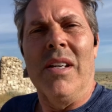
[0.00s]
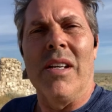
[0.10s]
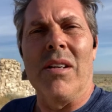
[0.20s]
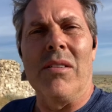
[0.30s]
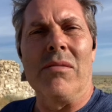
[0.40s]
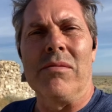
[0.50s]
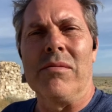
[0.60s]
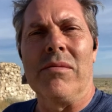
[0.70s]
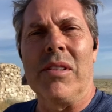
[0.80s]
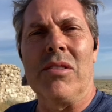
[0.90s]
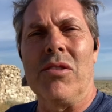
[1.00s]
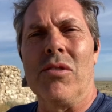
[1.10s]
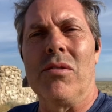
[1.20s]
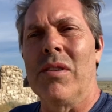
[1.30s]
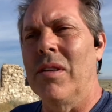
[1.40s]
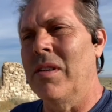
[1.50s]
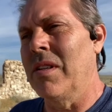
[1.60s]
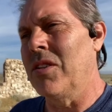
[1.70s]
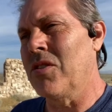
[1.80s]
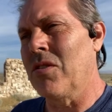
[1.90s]
know, get
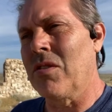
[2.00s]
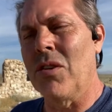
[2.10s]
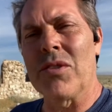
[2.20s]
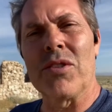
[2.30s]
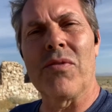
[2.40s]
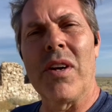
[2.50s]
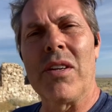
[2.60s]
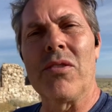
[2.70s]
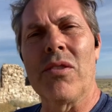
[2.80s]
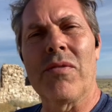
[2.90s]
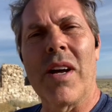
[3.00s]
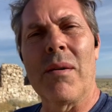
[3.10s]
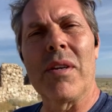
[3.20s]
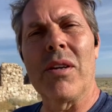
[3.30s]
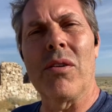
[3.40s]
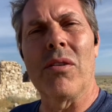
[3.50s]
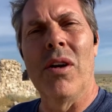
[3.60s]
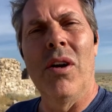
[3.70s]
your closest friend or your family or